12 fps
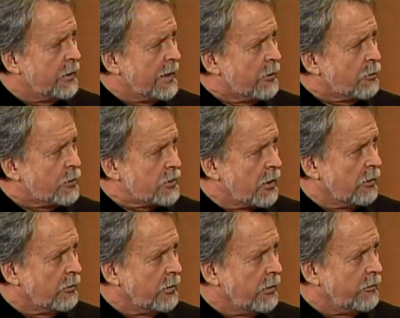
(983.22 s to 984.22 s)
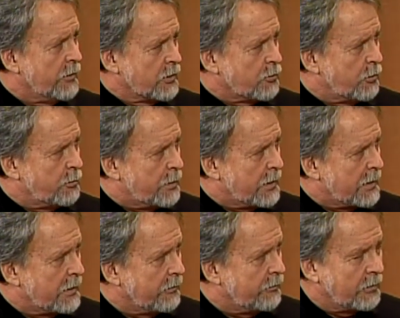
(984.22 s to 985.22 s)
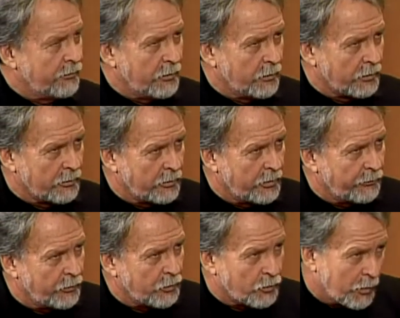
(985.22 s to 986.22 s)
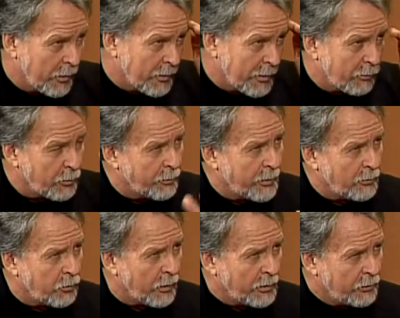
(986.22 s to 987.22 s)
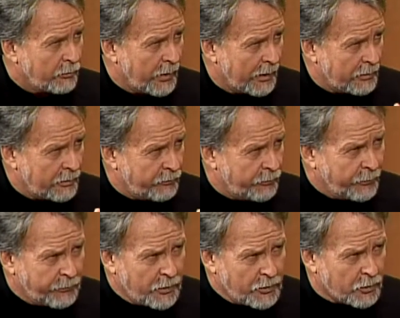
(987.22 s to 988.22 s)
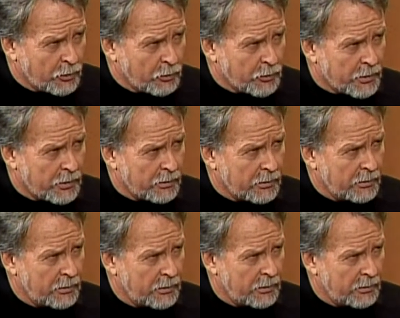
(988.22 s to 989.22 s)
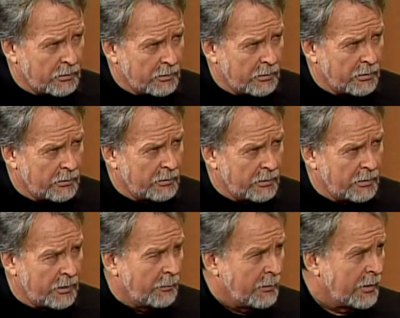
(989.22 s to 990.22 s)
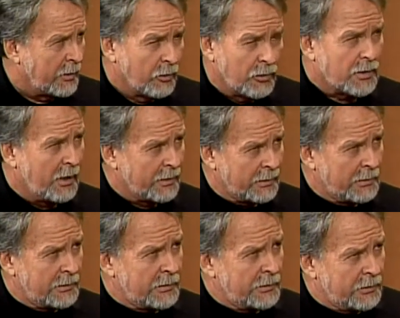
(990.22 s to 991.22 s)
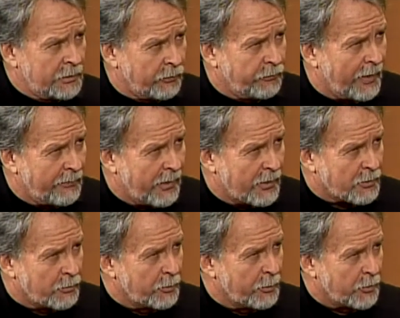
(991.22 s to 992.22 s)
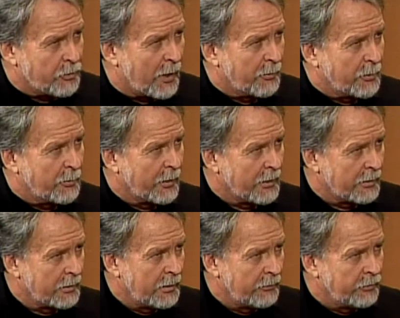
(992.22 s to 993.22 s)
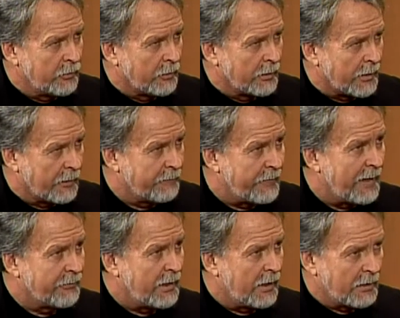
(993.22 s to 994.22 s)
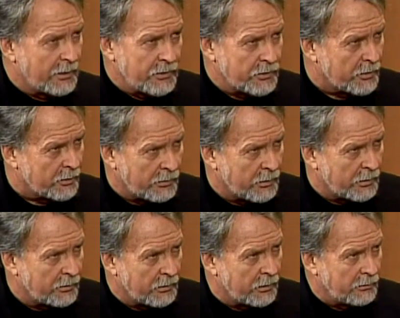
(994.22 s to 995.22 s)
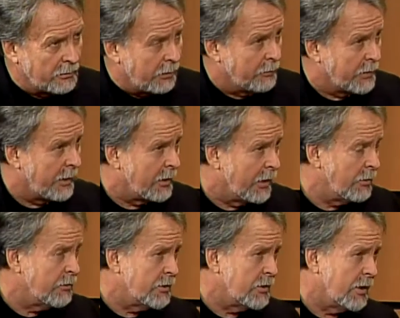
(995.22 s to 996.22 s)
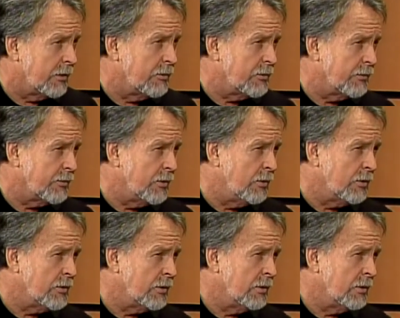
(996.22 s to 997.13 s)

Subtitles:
end result of this would be, if you could draw that up, would be what? You've got 15 schools in I mean, it looks like, 5,000 would be a drop in the bucket if you're looking at 5 counties and I would take it hundreds and hundreds of students.